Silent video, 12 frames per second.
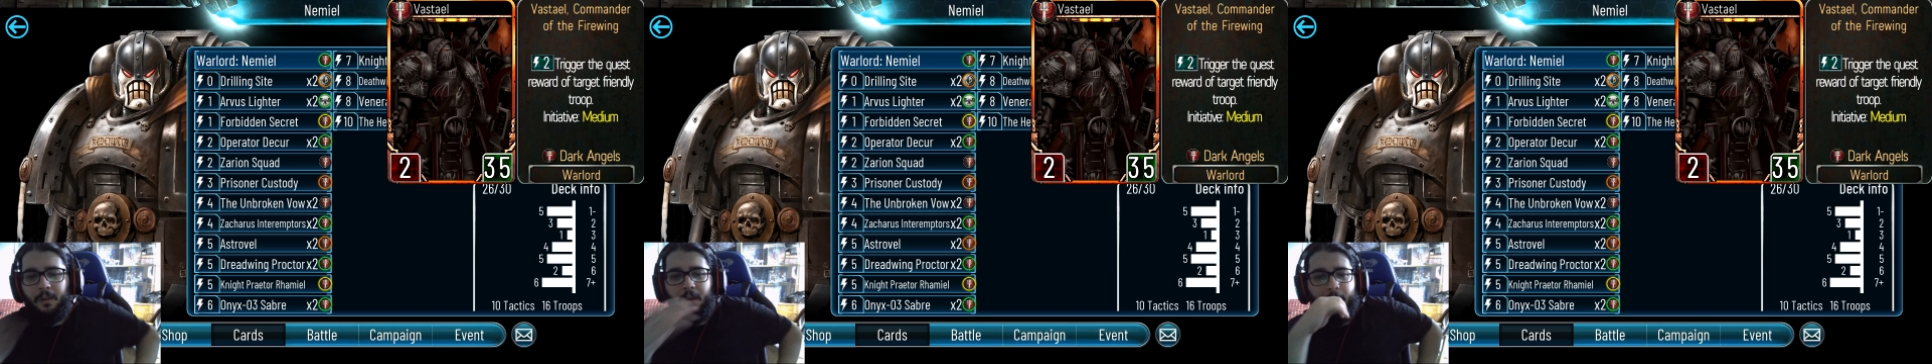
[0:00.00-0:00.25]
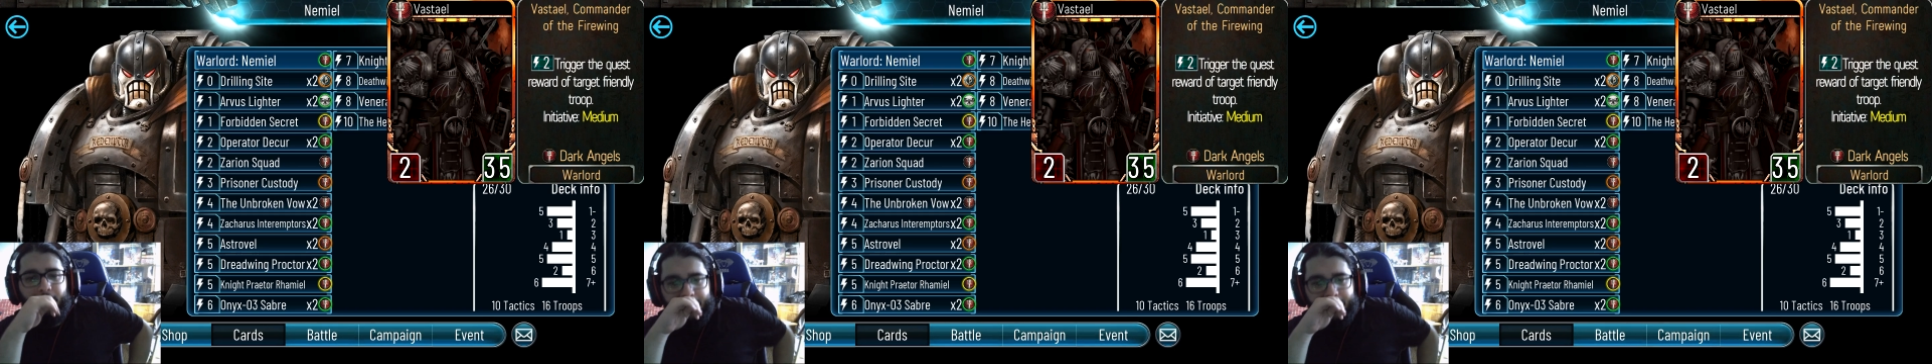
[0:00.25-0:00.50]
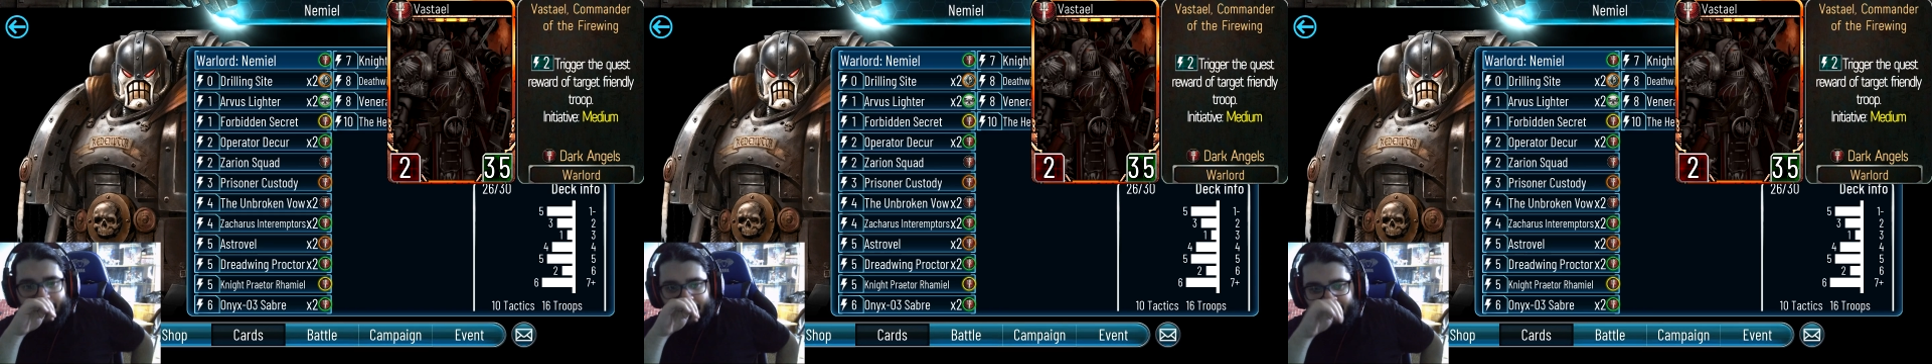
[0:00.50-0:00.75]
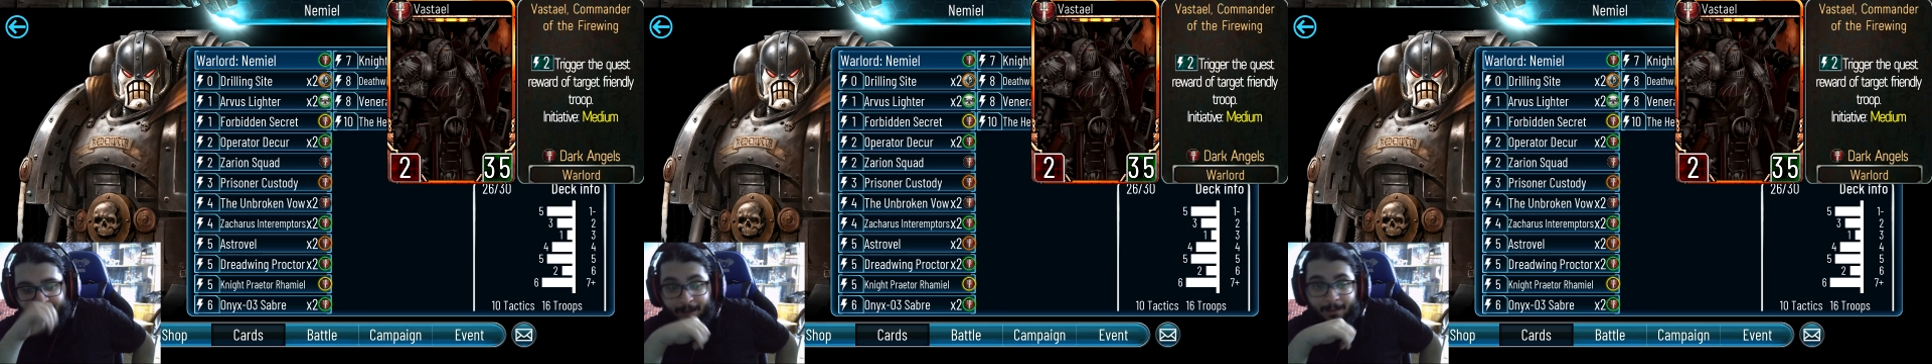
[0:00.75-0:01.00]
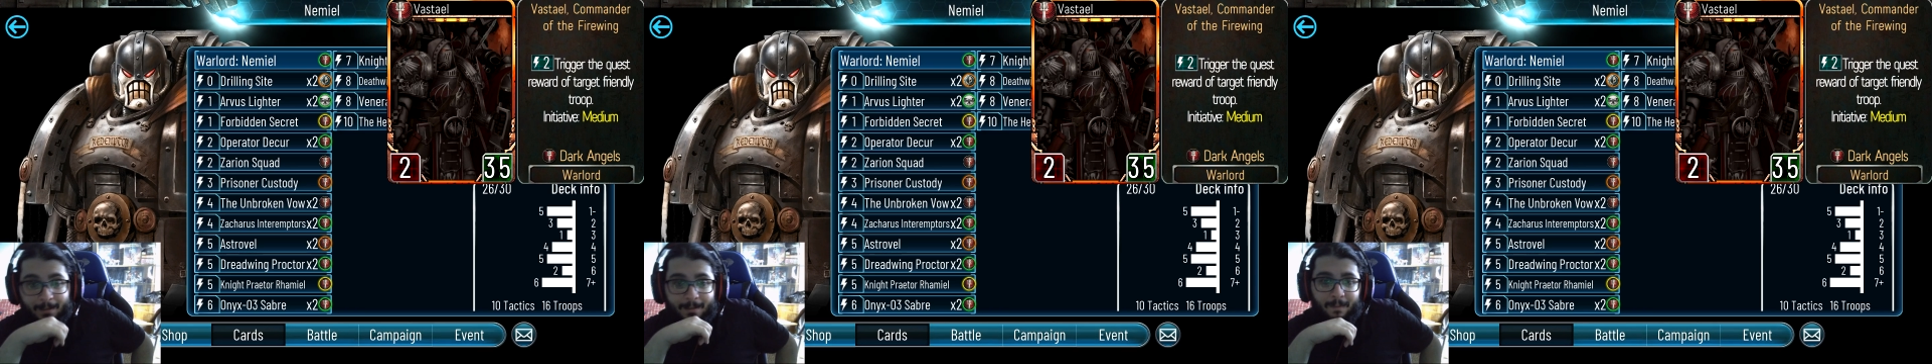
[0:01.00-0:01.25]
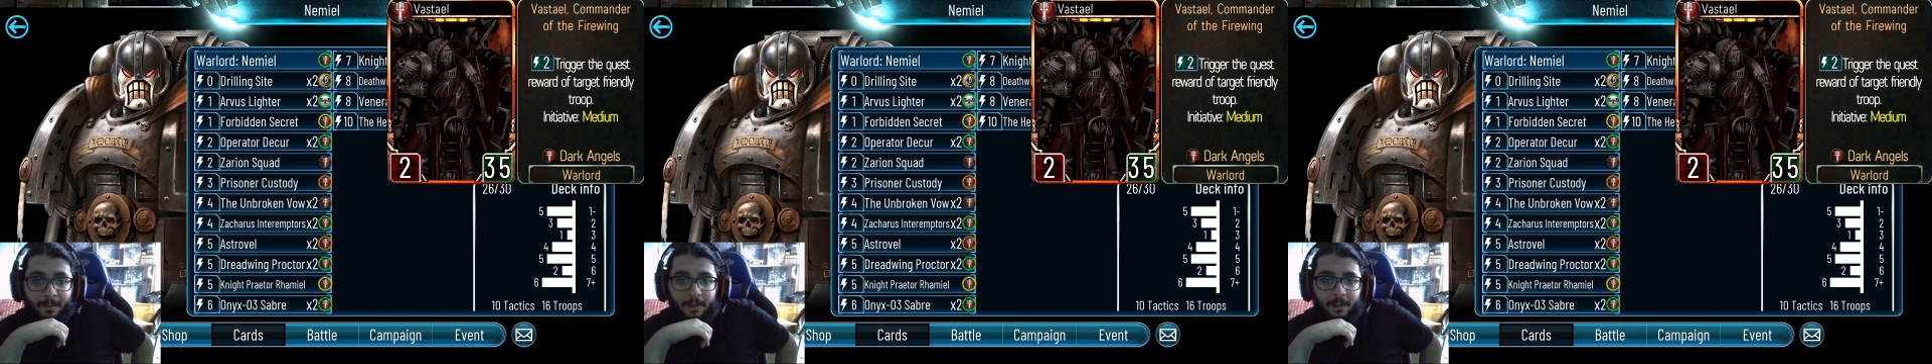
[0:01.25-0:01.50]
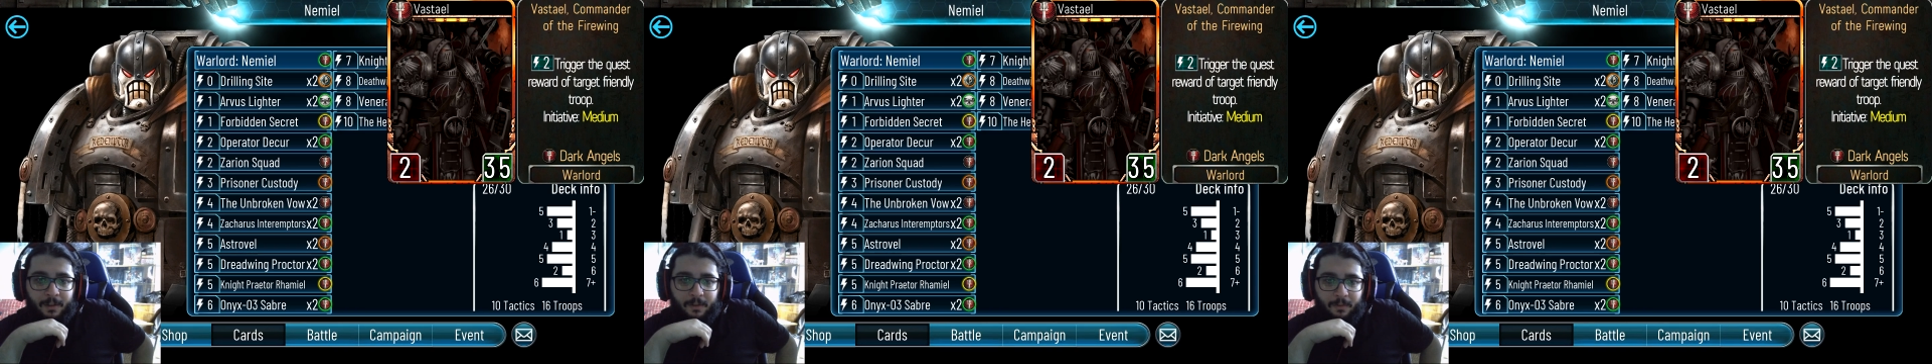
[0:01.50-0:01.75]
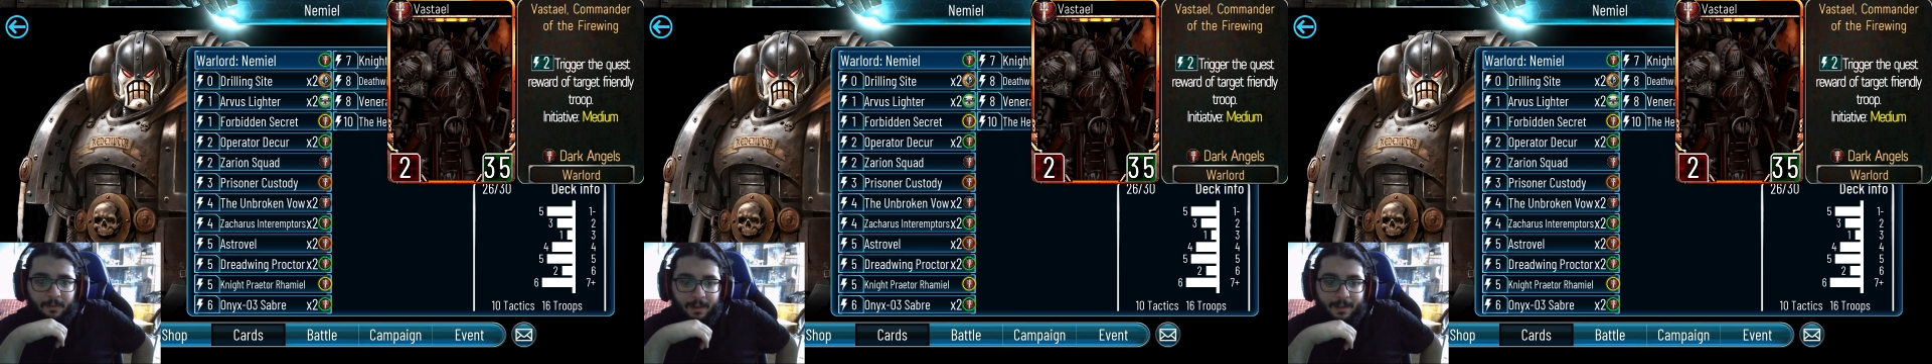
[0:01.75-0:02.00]
go for something similar
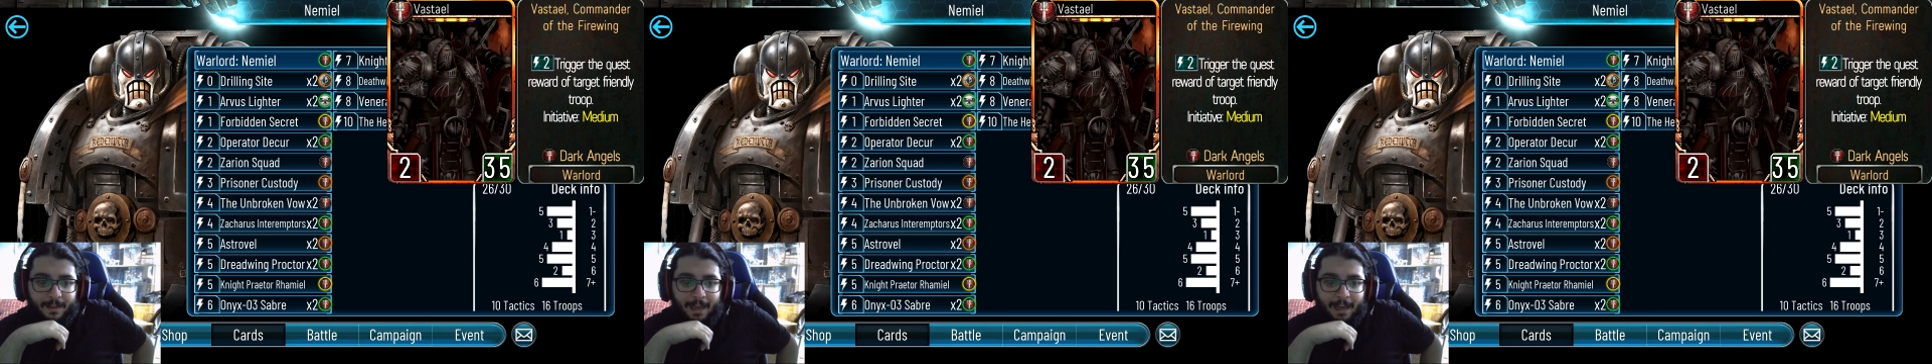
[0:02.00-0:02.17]
to this.